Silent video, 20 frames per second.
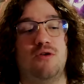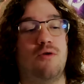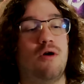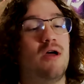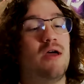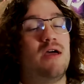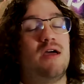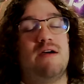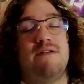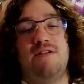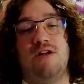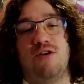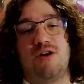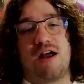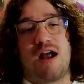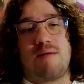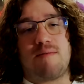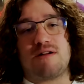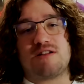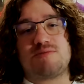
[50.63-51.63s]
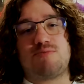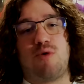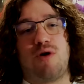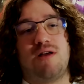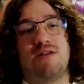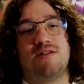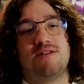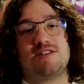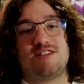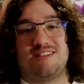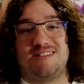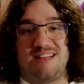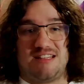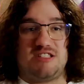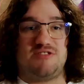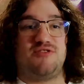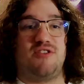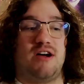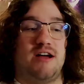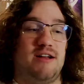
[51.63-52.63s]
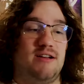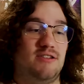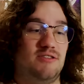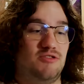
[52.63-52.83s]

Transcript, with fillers: If you don't care about spoilers, that's fine.